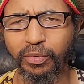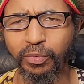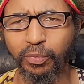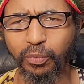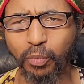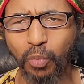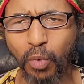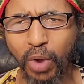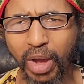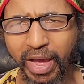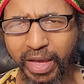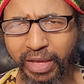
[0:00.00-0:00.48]

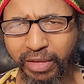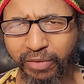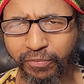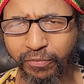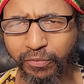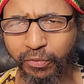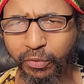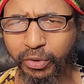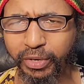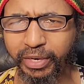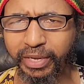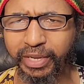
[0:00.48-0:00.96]
wife,
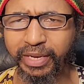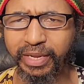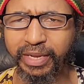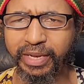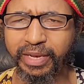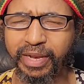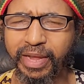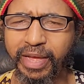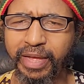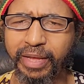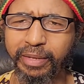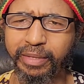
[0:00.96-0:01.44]
or they did
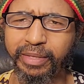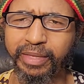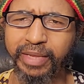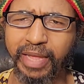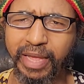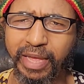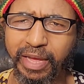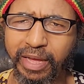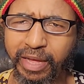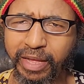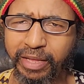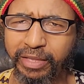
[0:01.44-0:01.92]
not
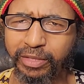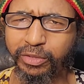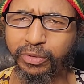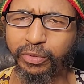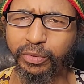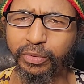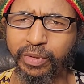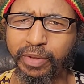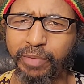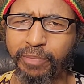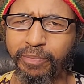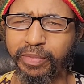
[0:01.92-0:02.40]
take on to
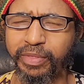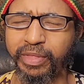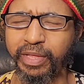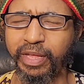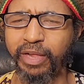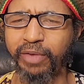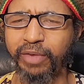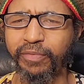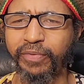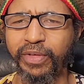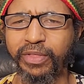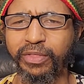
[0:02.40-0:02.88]

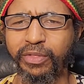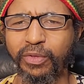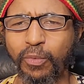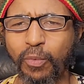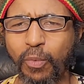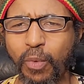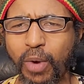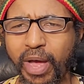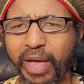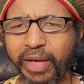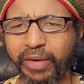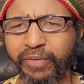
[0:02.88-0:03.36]
themselves as a
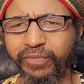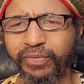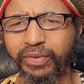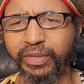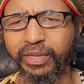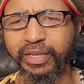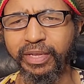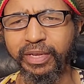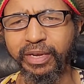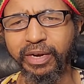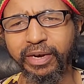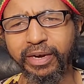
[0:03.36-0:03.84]
wife.
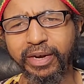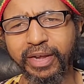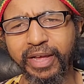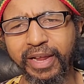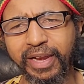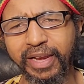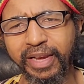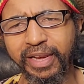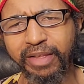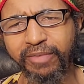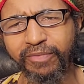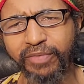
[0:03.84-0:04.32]
They are not
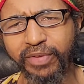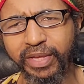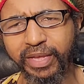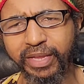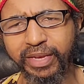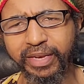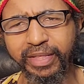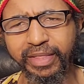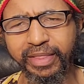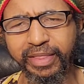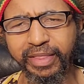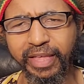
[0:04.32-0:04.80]
living in
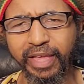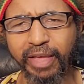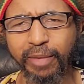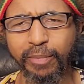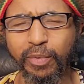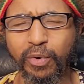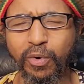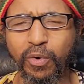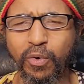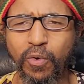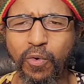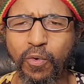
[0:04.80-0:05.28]
the same
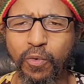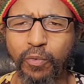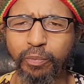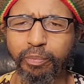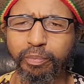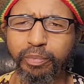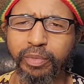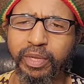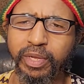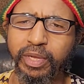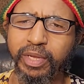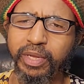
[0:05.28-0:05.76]
home.
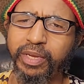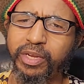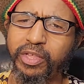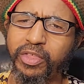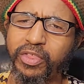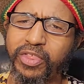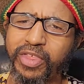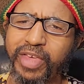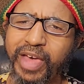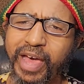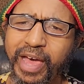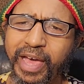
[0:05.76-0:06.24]
The
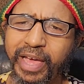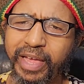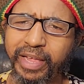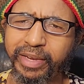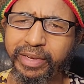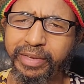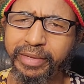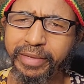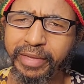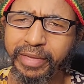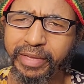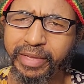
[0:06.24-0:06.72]

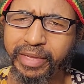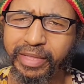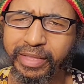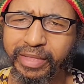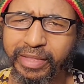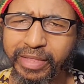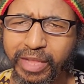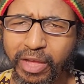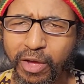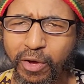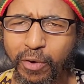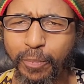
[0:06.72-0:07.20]
child is
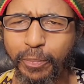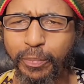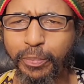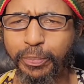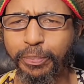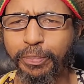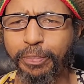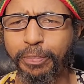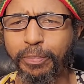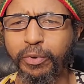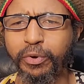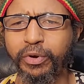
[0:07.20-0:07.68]
now
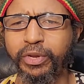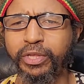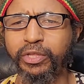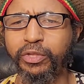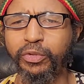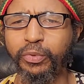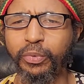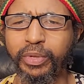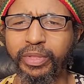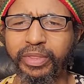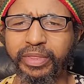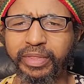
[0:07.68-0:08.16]
put
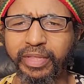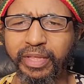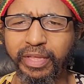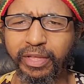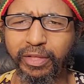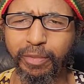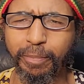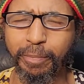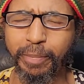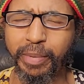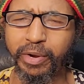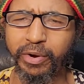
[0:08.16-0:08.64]
into a
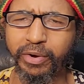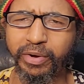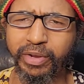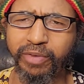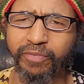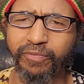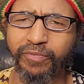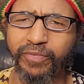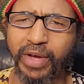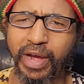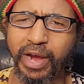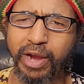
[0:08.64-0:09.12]
single parent
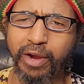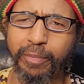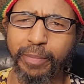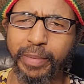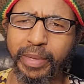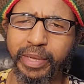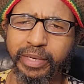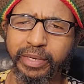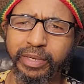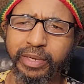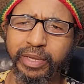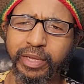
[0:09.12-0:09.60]

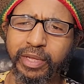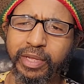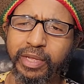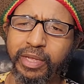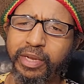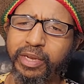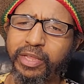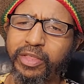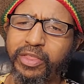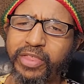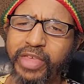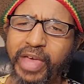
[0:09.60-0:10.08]
environment.
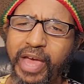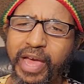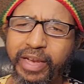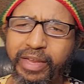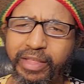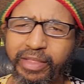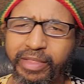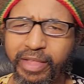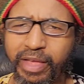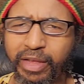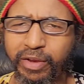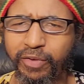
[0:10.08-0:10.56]
The child
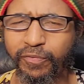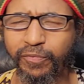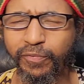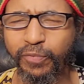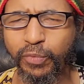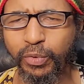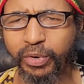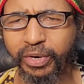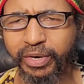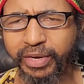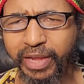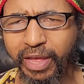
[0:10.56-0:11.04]
is not
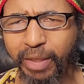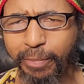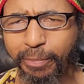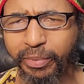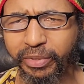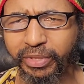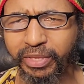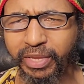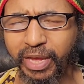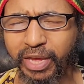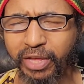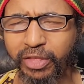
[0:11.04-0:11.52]
afforded that
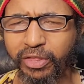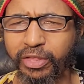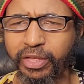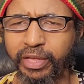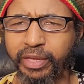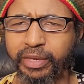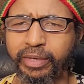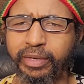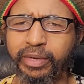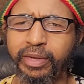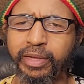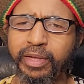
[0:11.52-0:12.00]
protection.
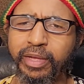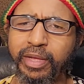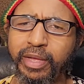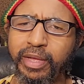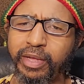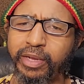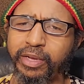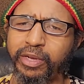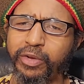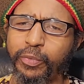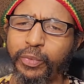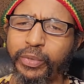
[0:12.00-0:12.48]

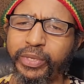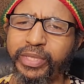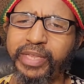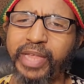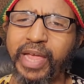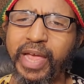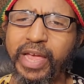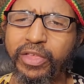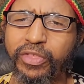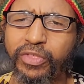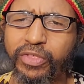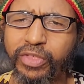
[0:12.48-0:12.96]
The
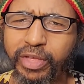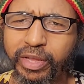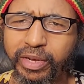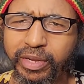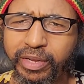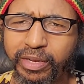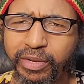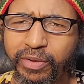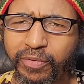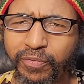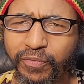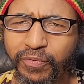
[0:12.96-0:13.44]
retention in
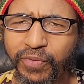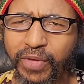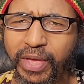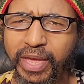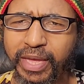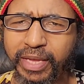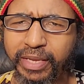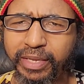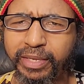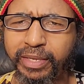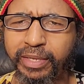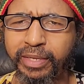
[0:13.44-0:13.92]
the faith